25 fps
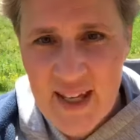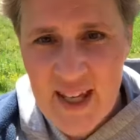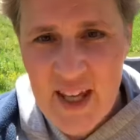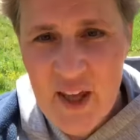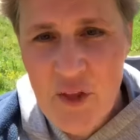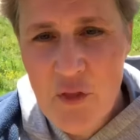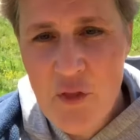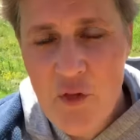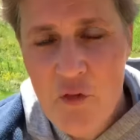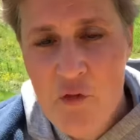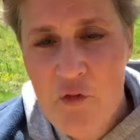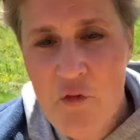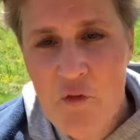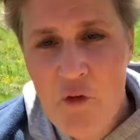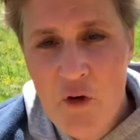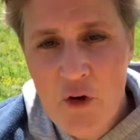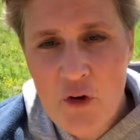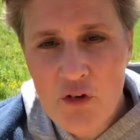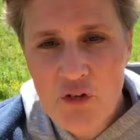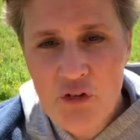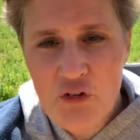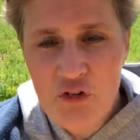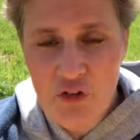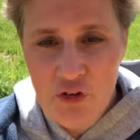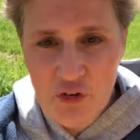In the
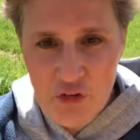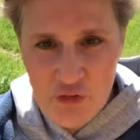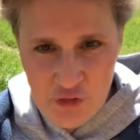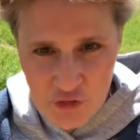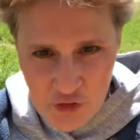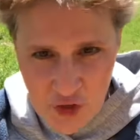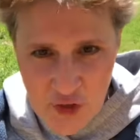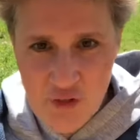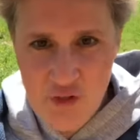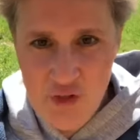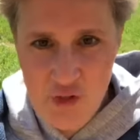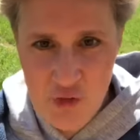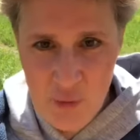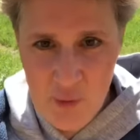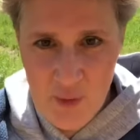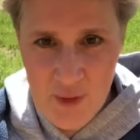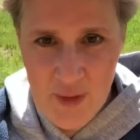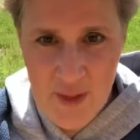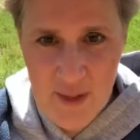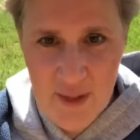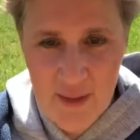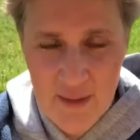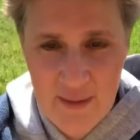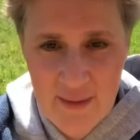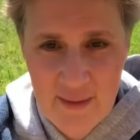first
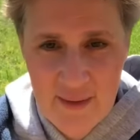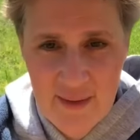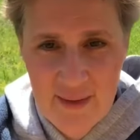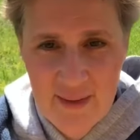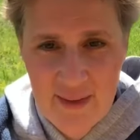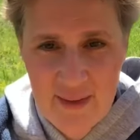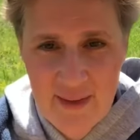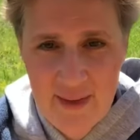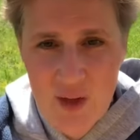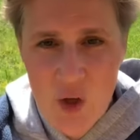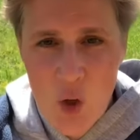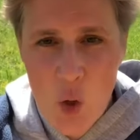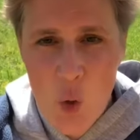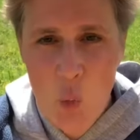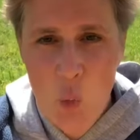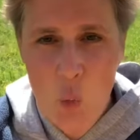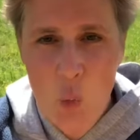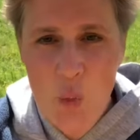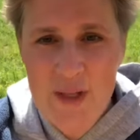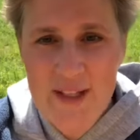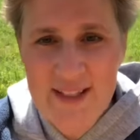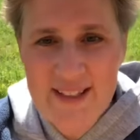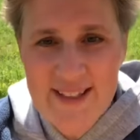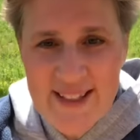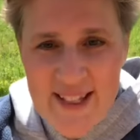century,
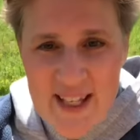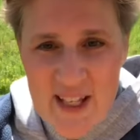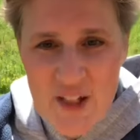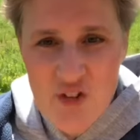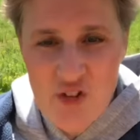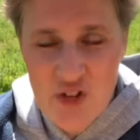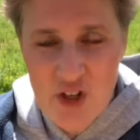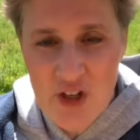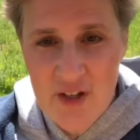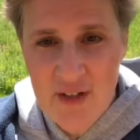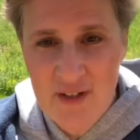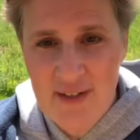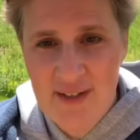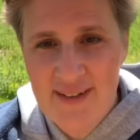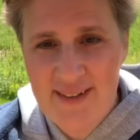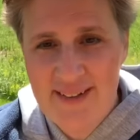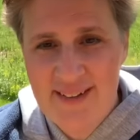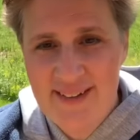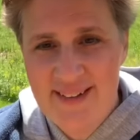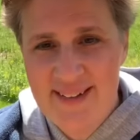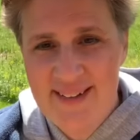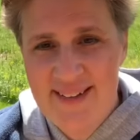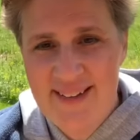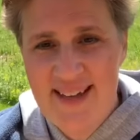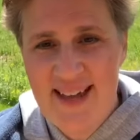religion
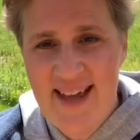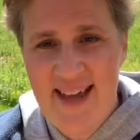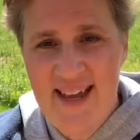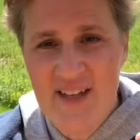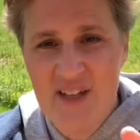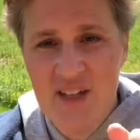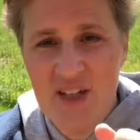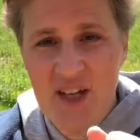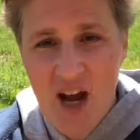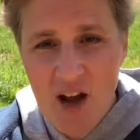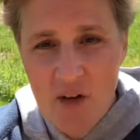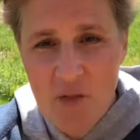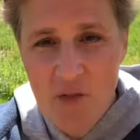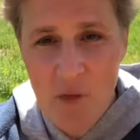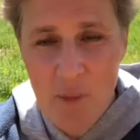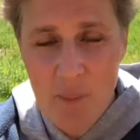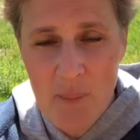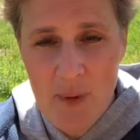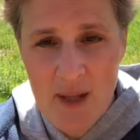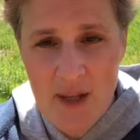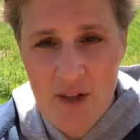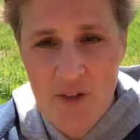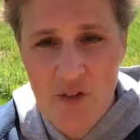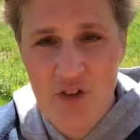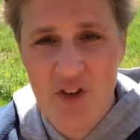and
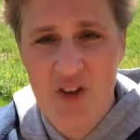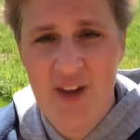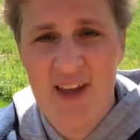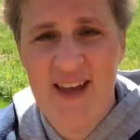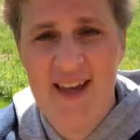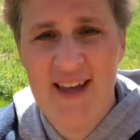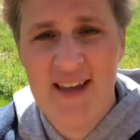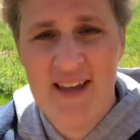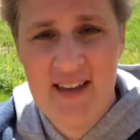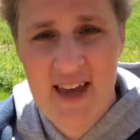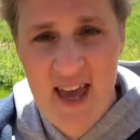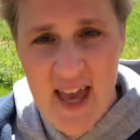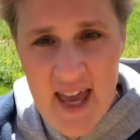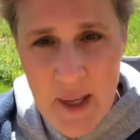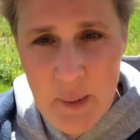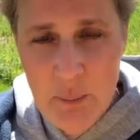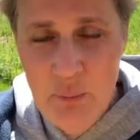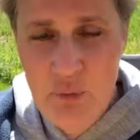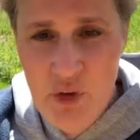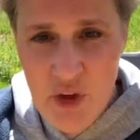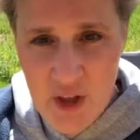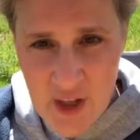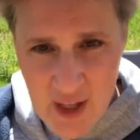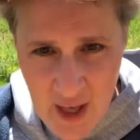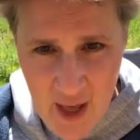government came
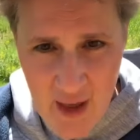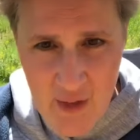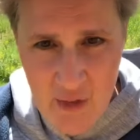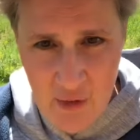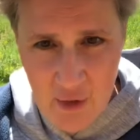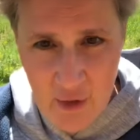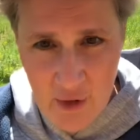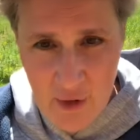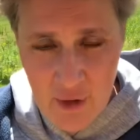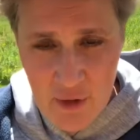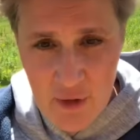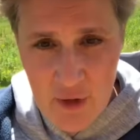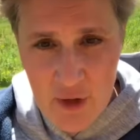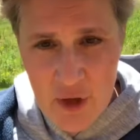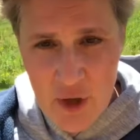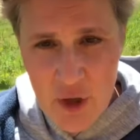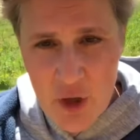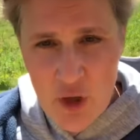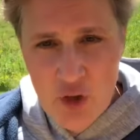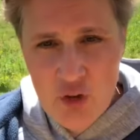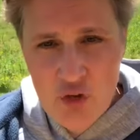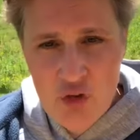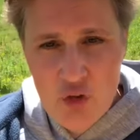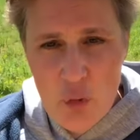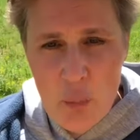together
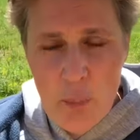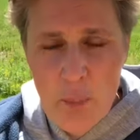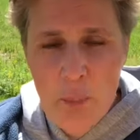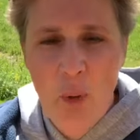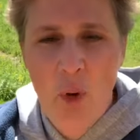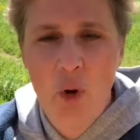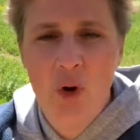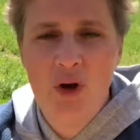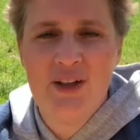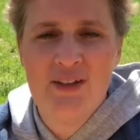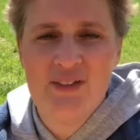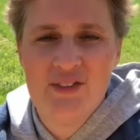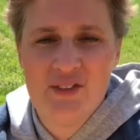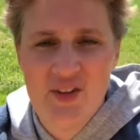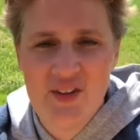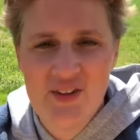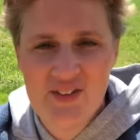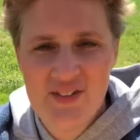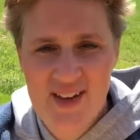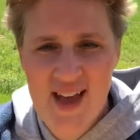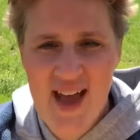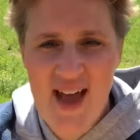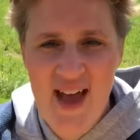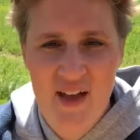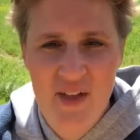to put to
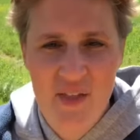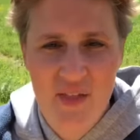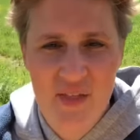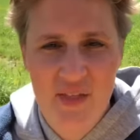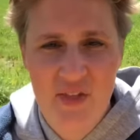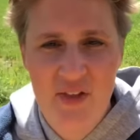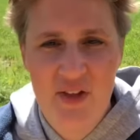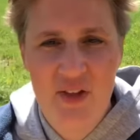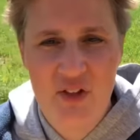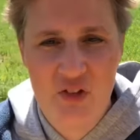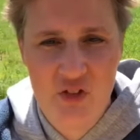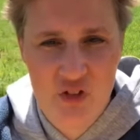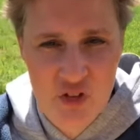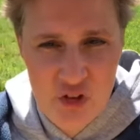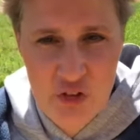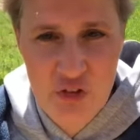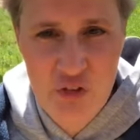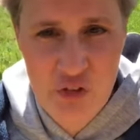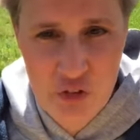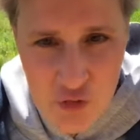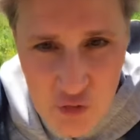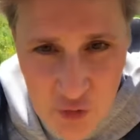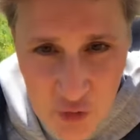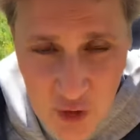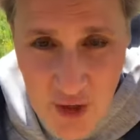death
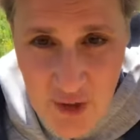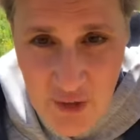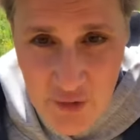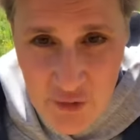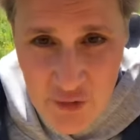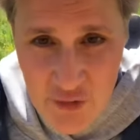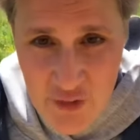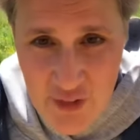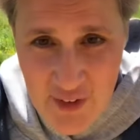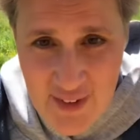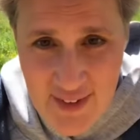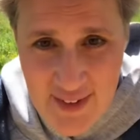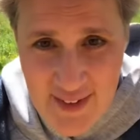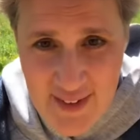Jesus Christ.